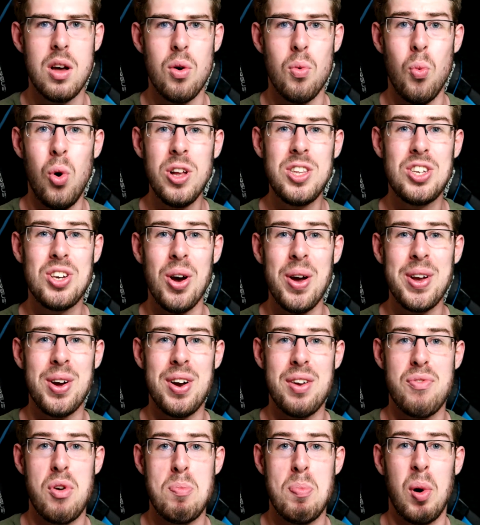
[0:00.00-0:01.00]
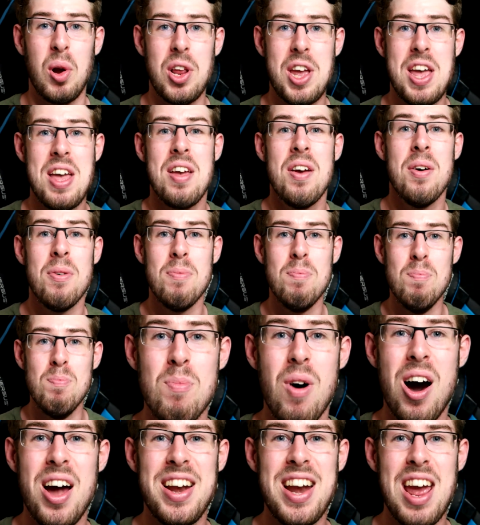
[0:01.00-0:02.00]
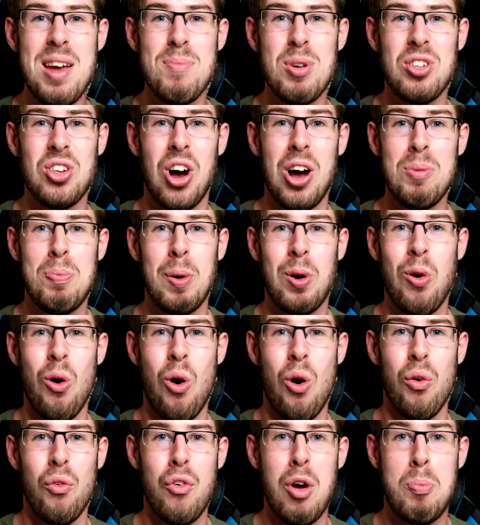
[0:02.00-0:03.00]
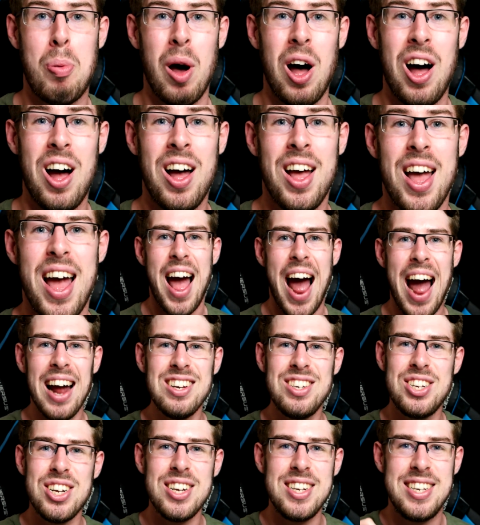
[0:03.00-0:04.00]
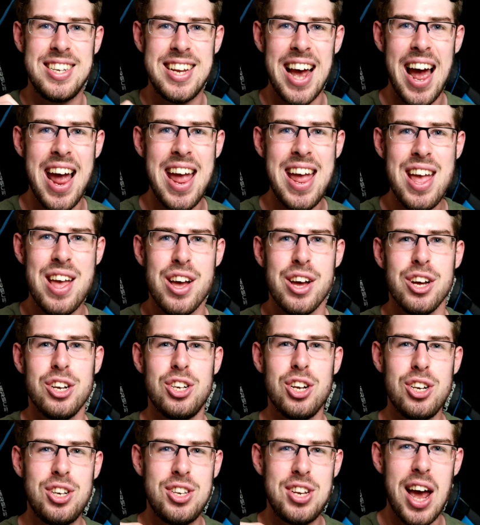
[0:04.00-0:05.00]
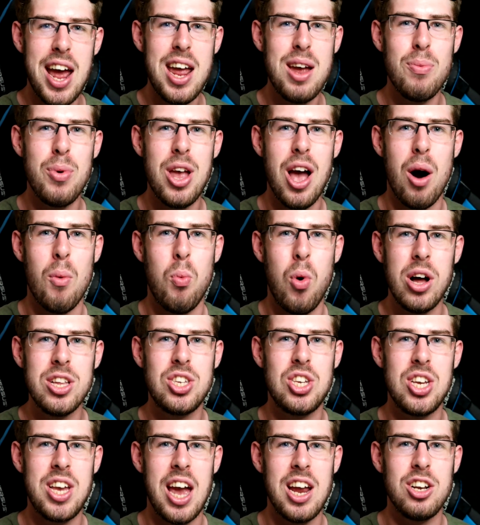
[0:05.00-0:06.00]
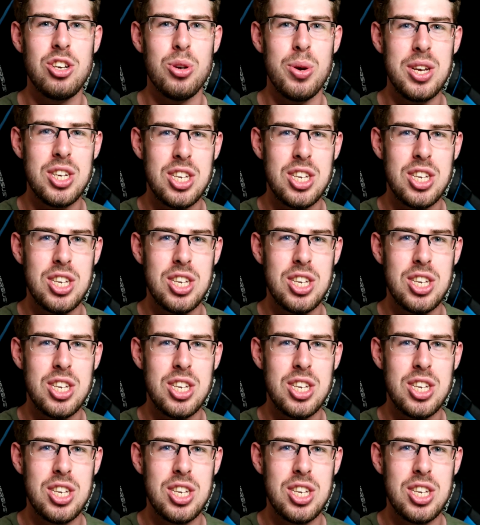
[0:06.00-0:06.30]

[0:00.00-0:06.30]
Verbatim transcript: What's going on everybody? My name is Hypercore Ripper, and today, today we are once again doing